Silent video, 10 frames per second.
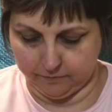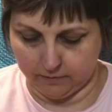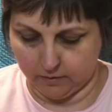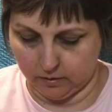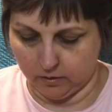
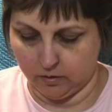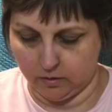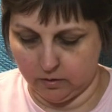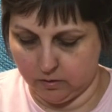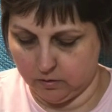
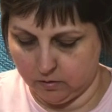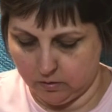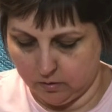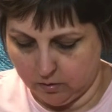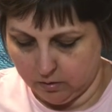
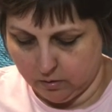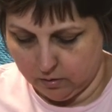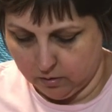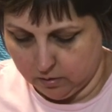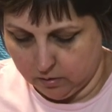No one is speaking in this clip.